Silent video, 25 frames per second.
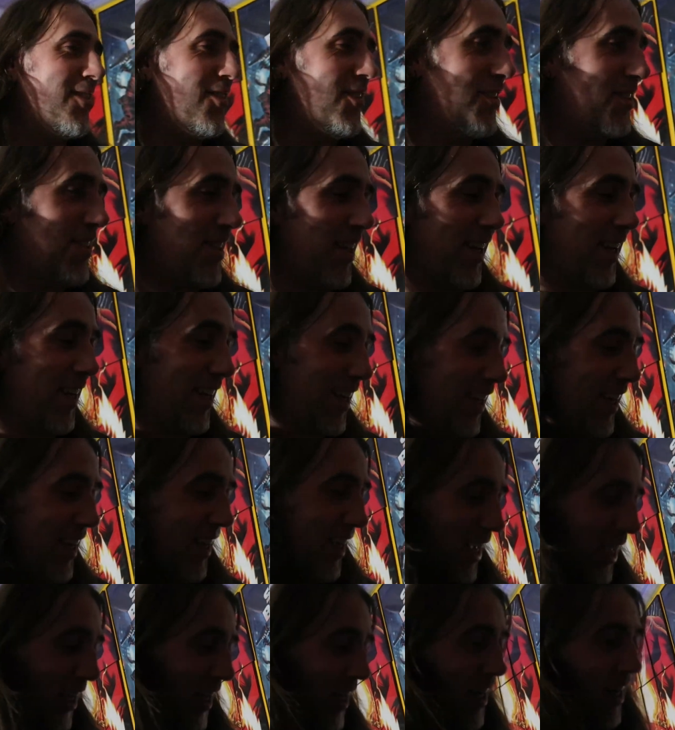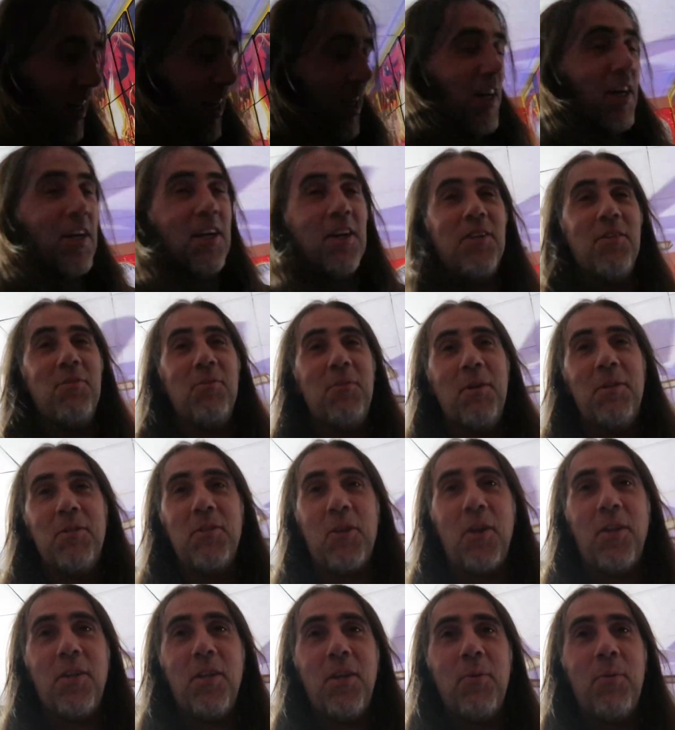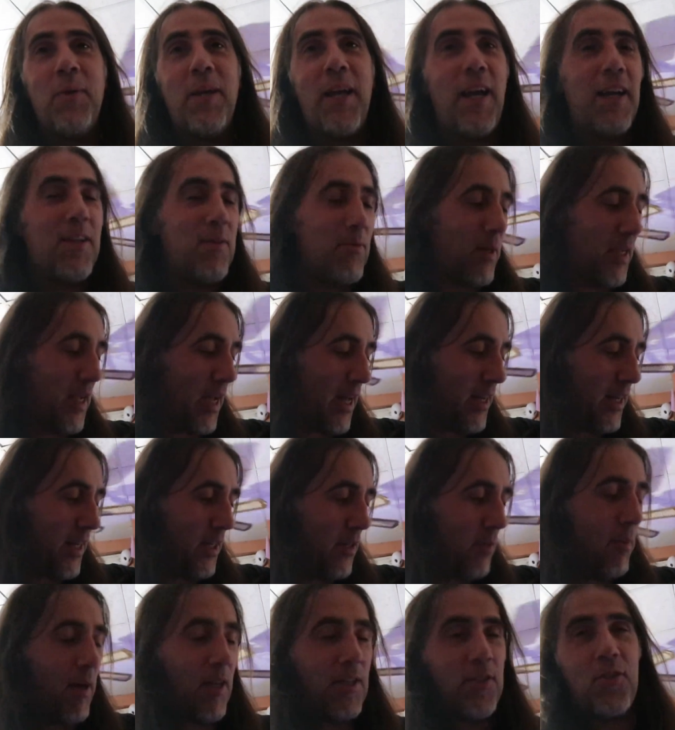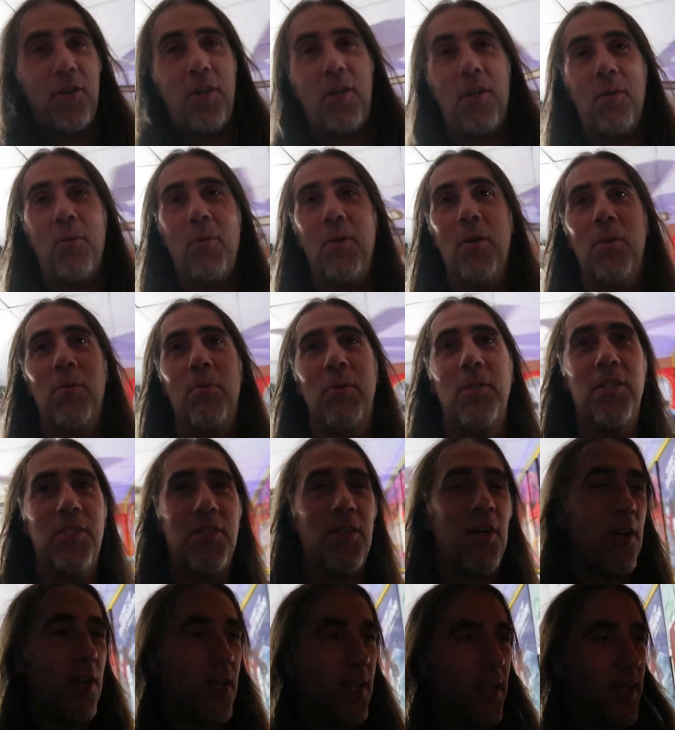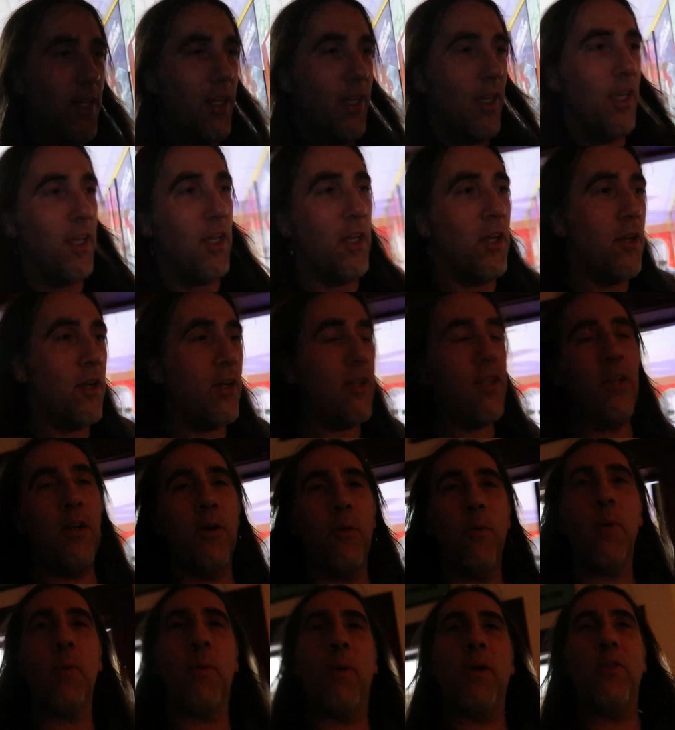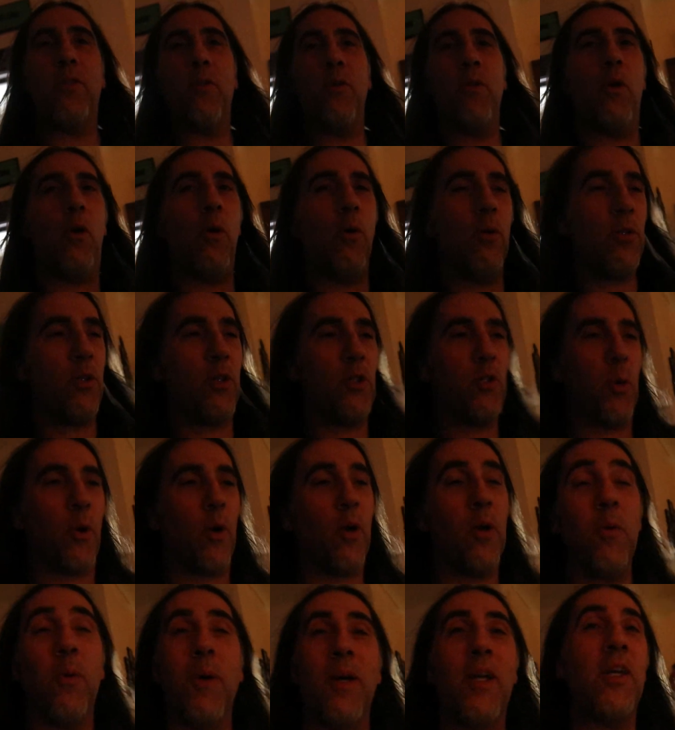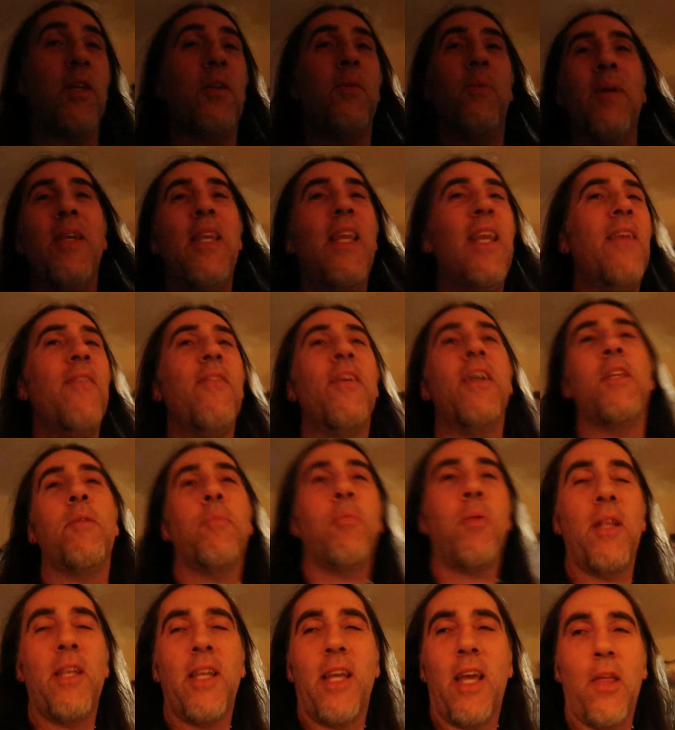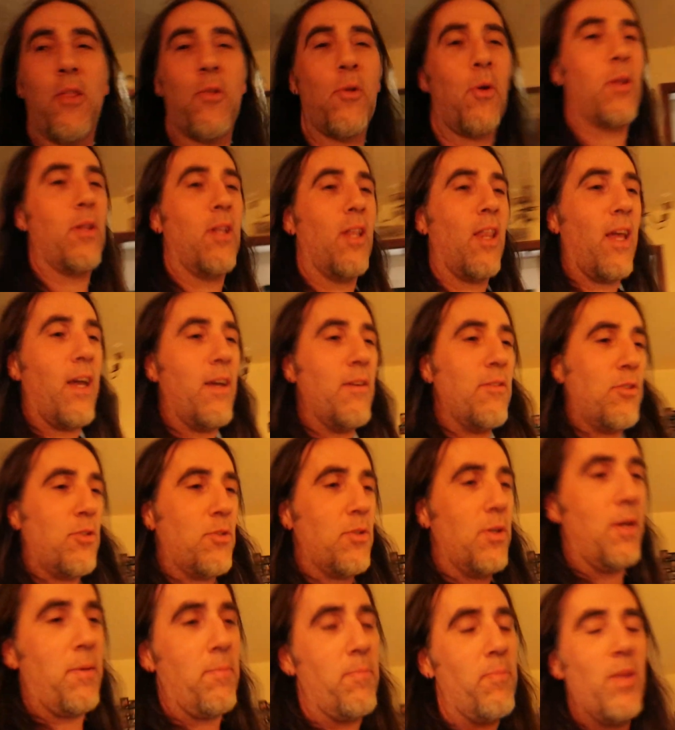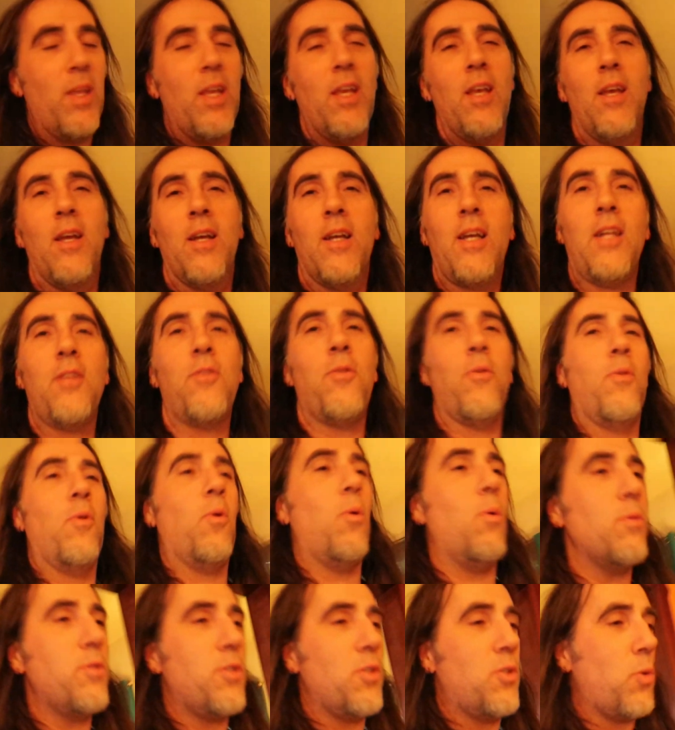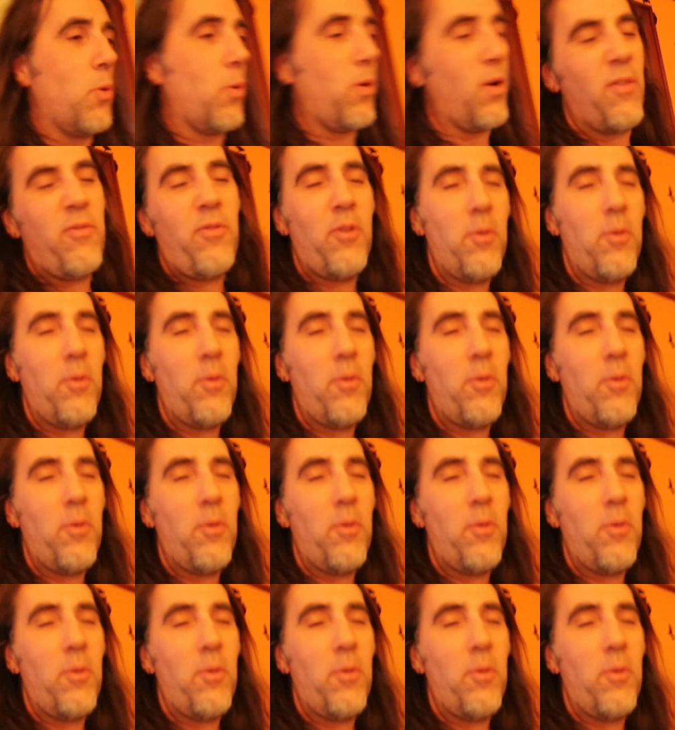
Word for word: It's like uh, we was on there. We got we got into Monster Hunter World. We started. We went through the whole tutorial. We could, we didn't even get to play together on the live stream. Got through the whole tutorial.